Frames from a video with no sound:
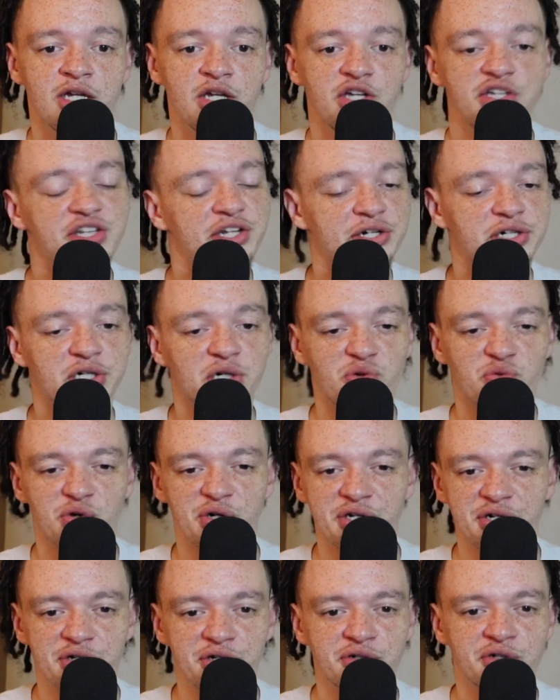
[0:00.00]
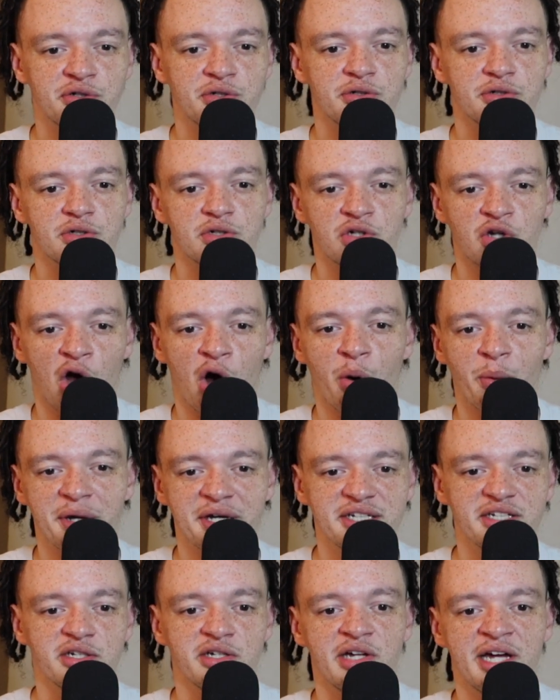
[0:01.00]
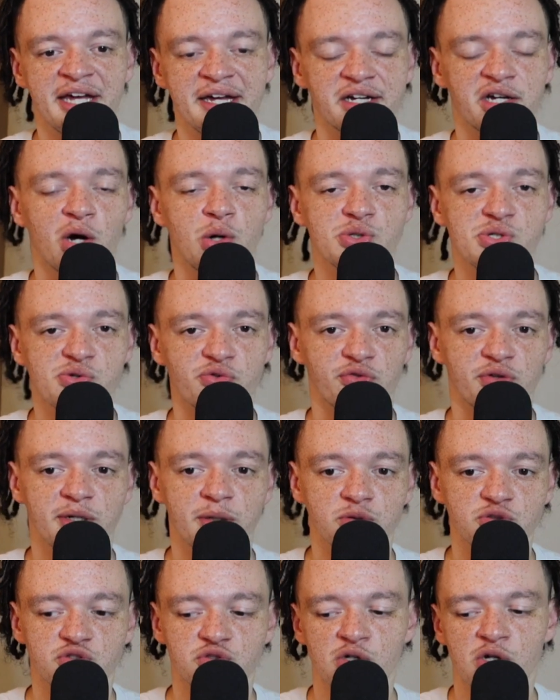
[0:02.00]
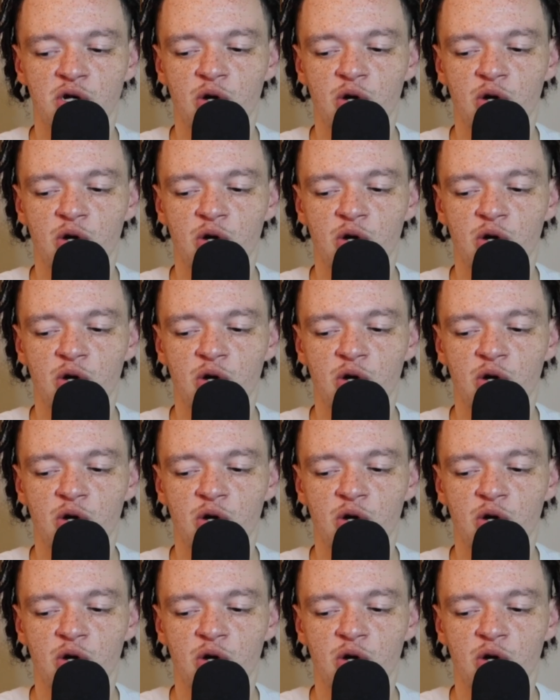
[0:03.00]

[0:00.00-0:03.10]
their career going in the head coaching realms